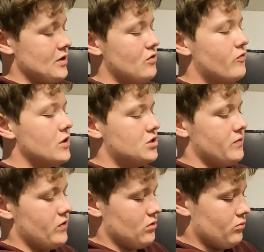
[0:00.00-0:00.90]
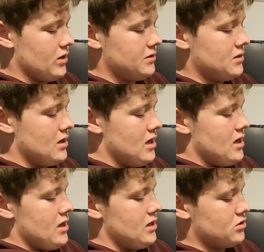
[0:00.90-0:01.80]
you fix your film with.
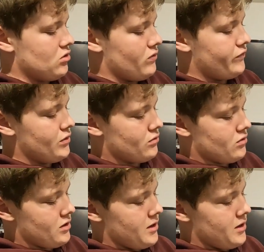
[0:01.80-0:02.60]
It's got a viewer on